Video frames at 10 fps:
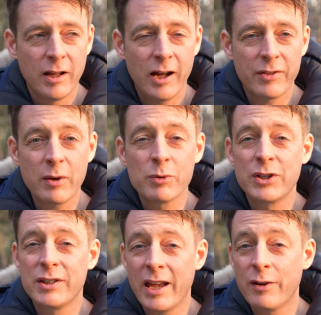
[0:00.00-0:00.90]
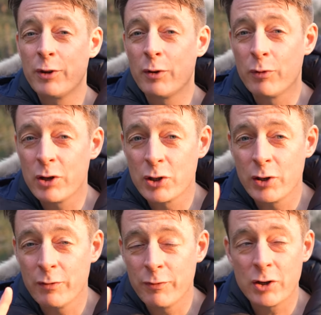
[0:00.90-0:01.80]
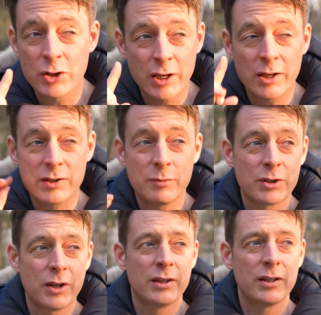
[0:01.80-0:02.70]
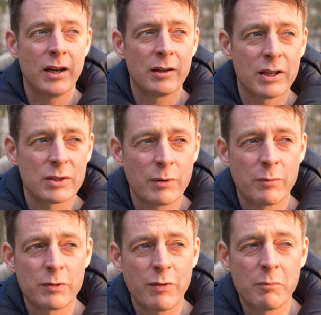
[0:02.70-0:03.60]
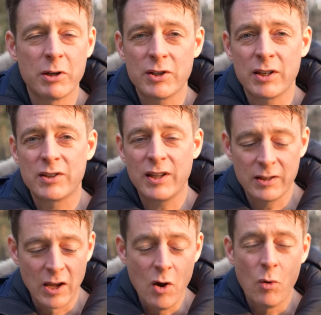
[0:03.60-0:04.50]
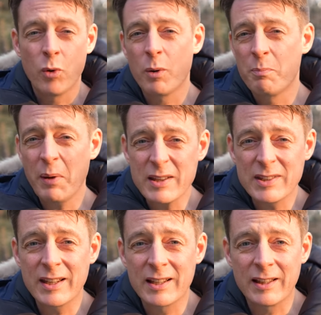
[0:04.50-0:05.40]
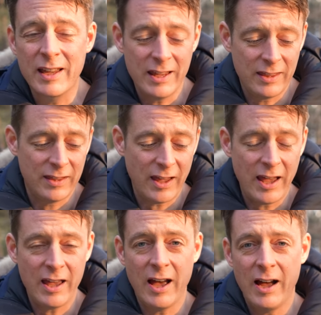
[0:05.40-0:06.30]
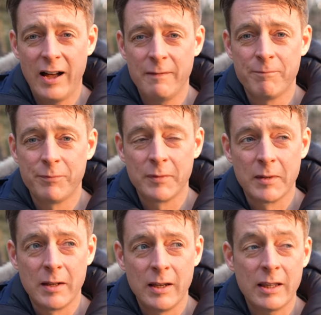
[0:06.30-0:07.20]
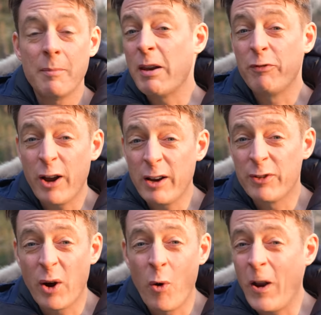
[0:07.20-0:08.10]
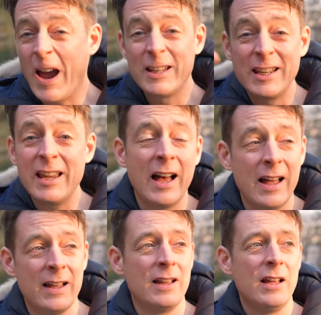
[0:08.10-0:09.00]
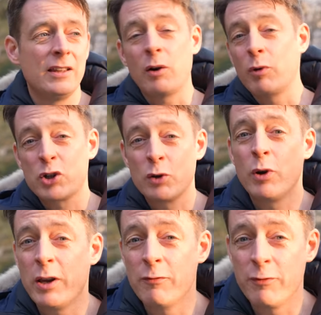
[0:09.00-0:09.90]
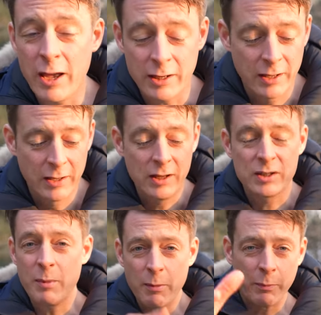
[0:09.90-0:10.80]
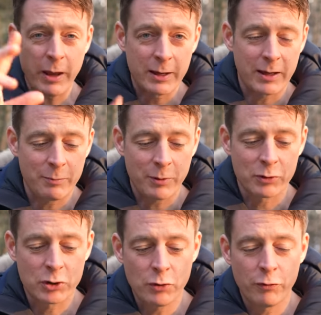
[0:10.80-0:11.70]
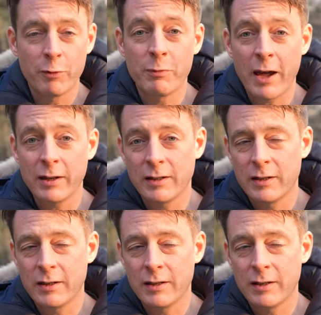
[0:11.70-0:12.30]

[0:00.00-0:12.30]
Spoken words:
think it was the date of the original invasion. Yes, it was on, I guess that was February 16th, where basically they made fun of the whole idea that Russia would invade. So maybe play a clip or two from that